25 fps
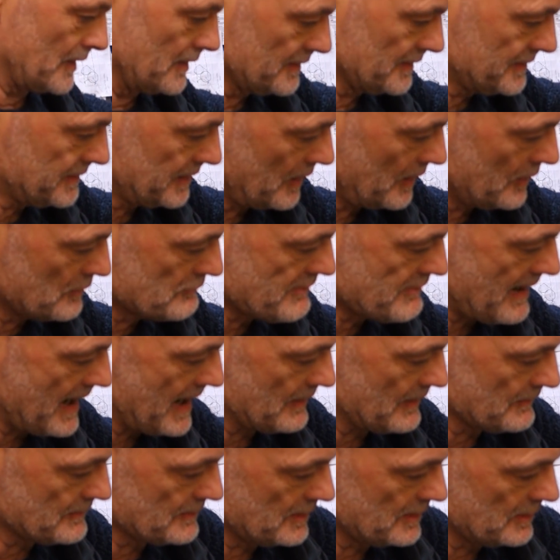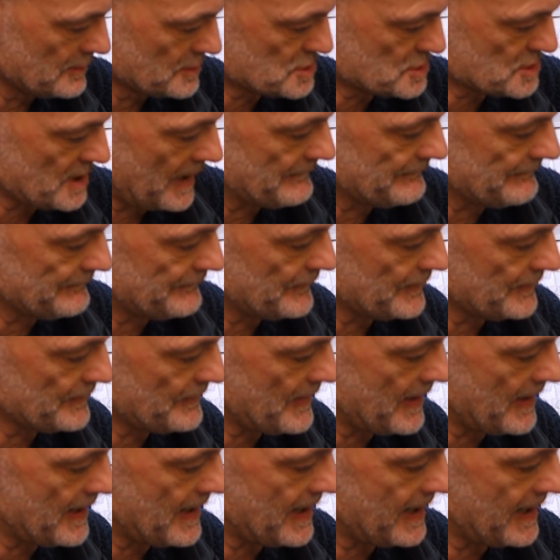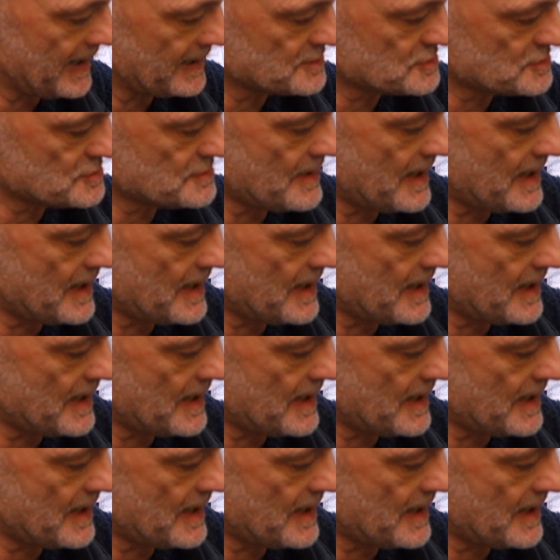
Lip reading: also round or chamfered that edge